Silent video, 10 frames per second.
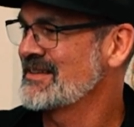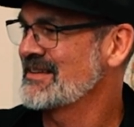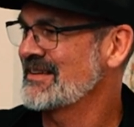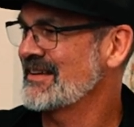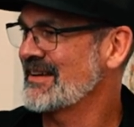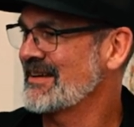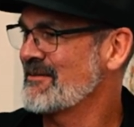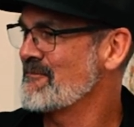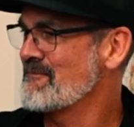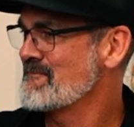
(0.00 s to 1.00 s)

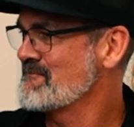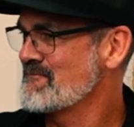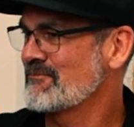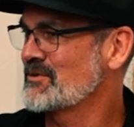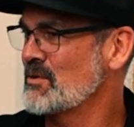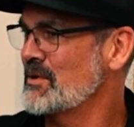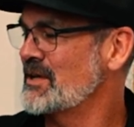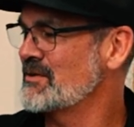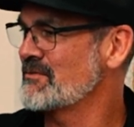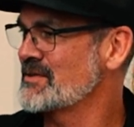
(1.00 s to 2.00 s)
and, so many
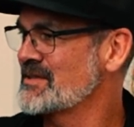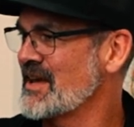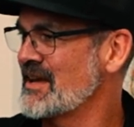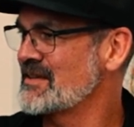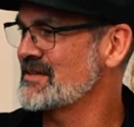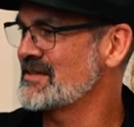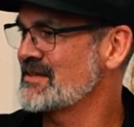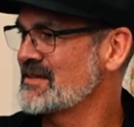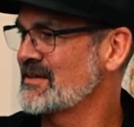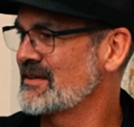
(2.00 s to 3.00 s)
different sites.
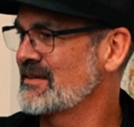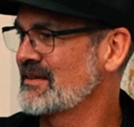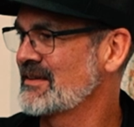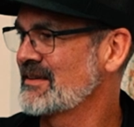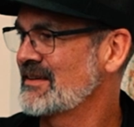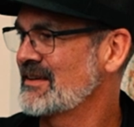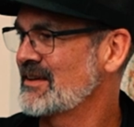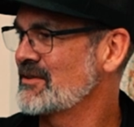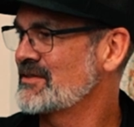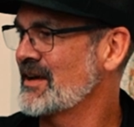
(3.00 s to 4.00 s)
It's could take a